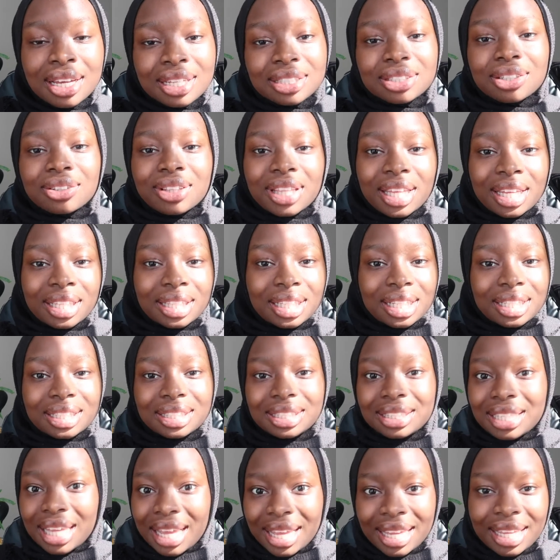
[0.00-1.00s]
so that the
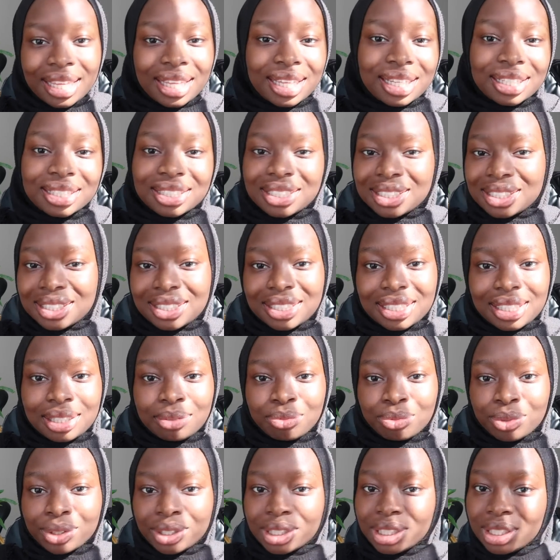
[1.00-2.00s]
day can just
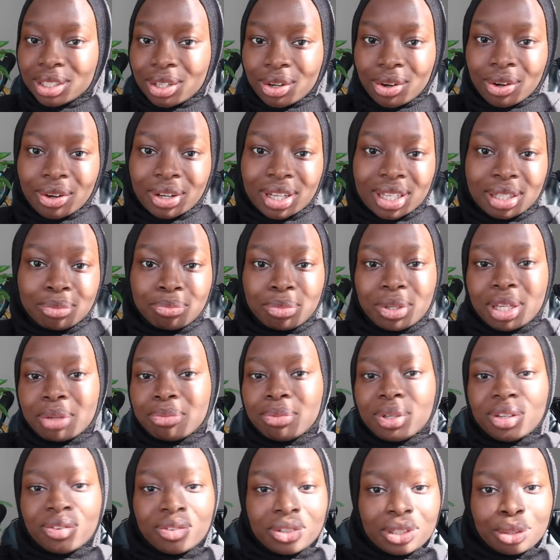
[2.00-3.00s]
seem really long and can
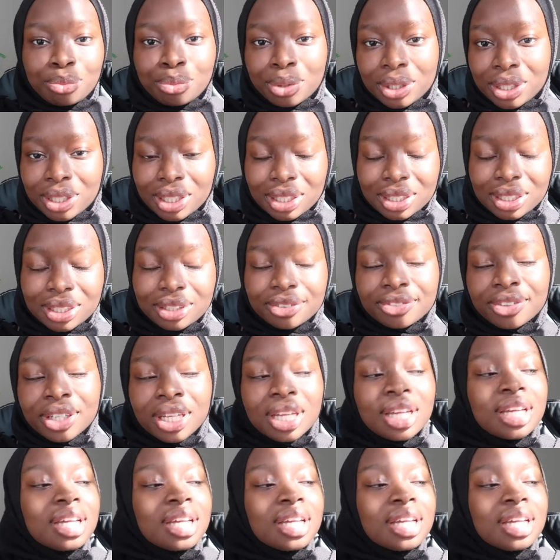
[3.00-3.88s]
be really productive.